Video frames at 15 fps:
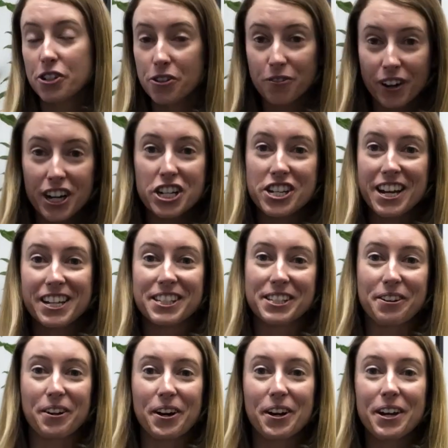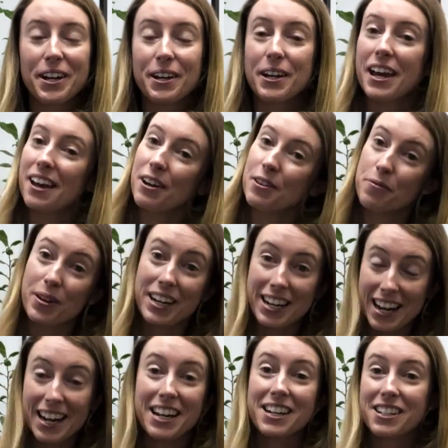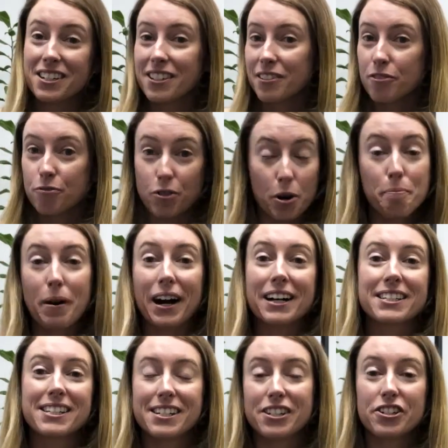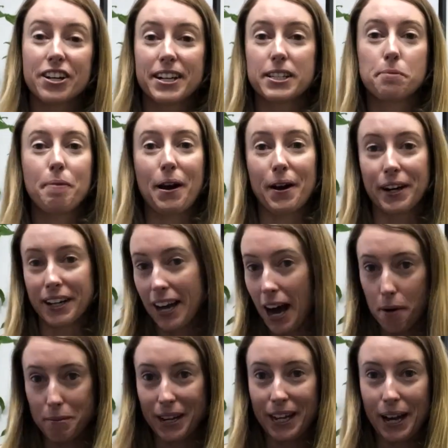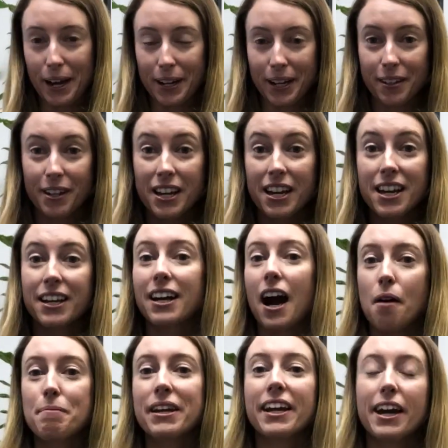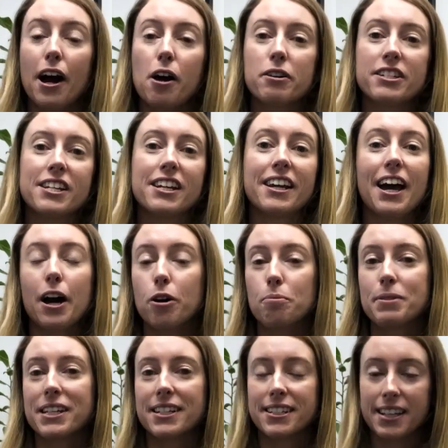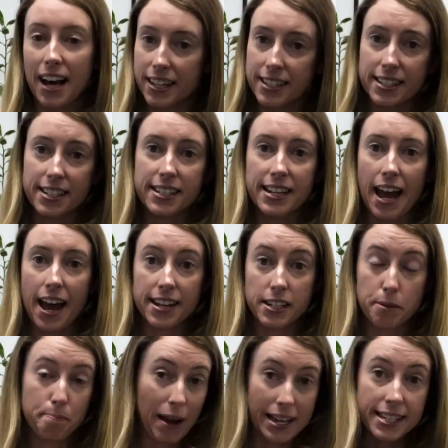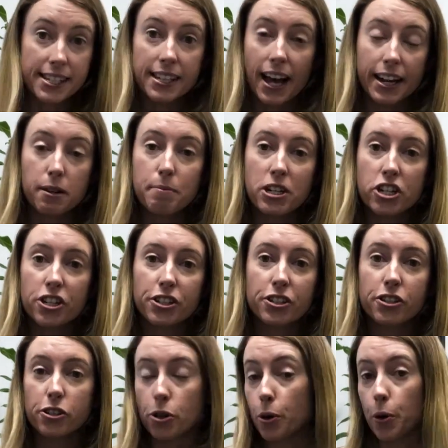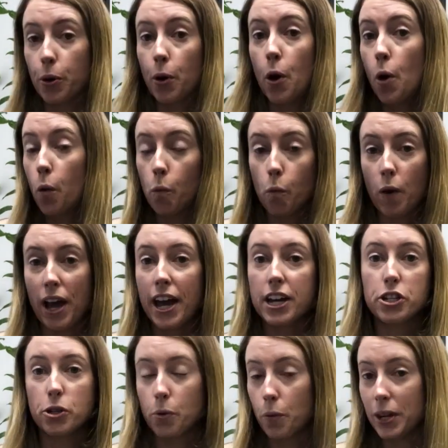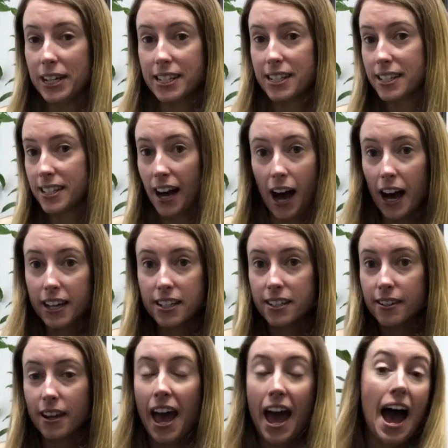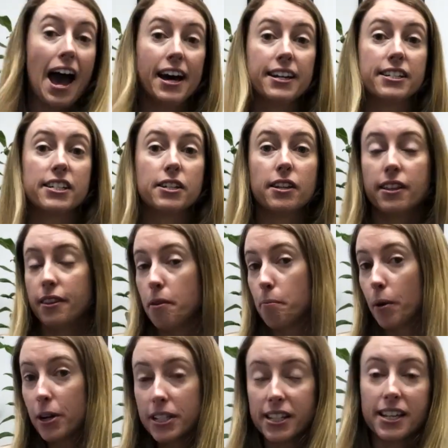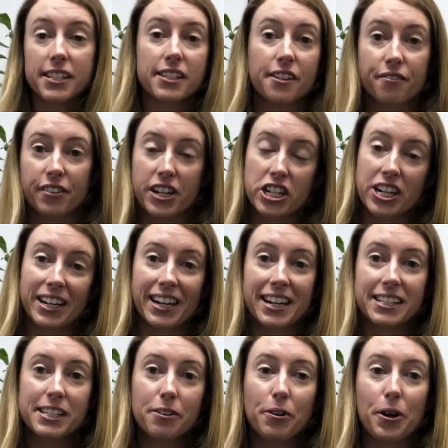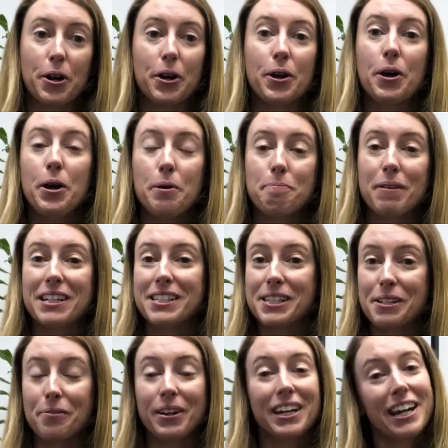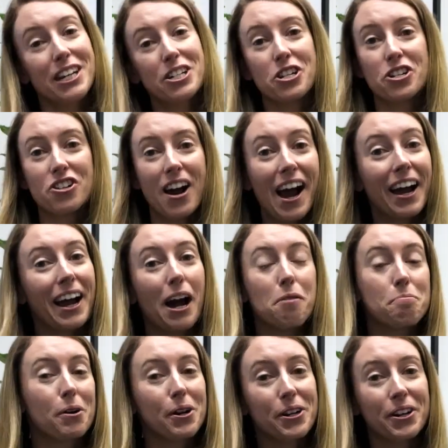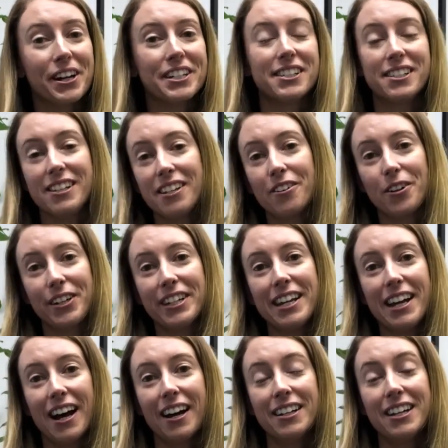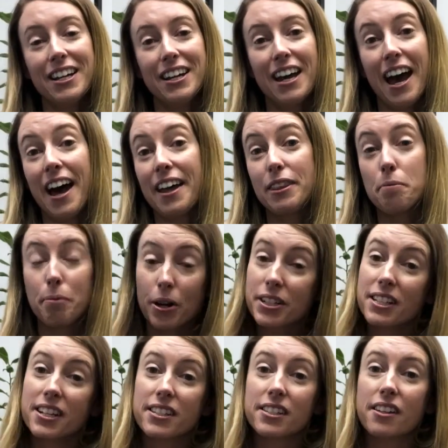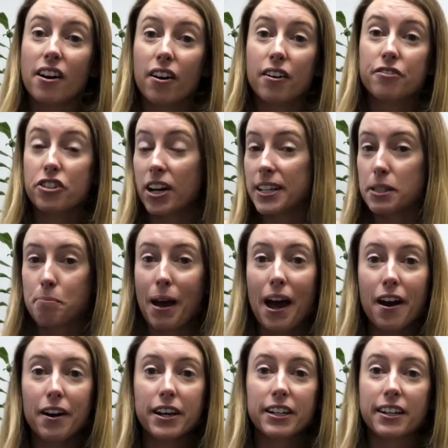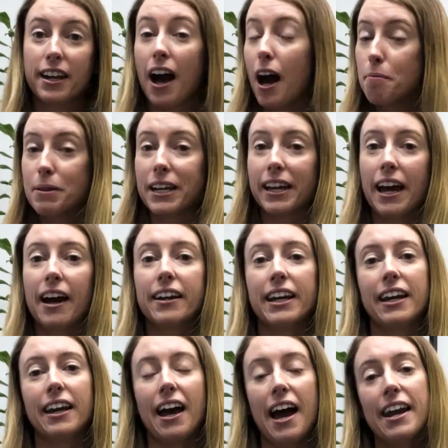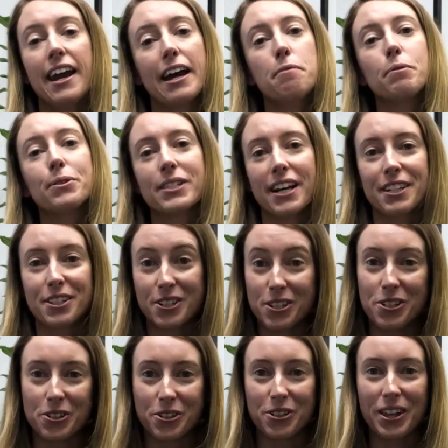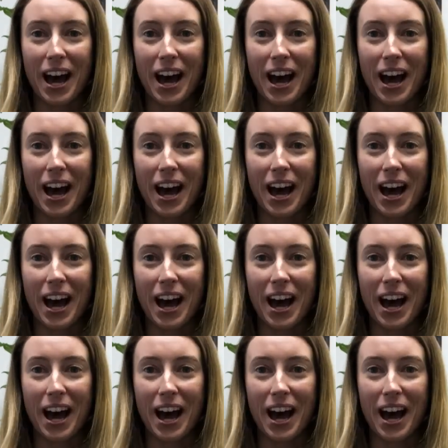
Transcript: to reach net zero, we need robust and transparent carbon accounting. Carbon accounting helps us understand baseline emissions, so where do we start? And the process of reaching net zero means that we need to track our progress year on year. And the process of transparent carbon accounting enables us to do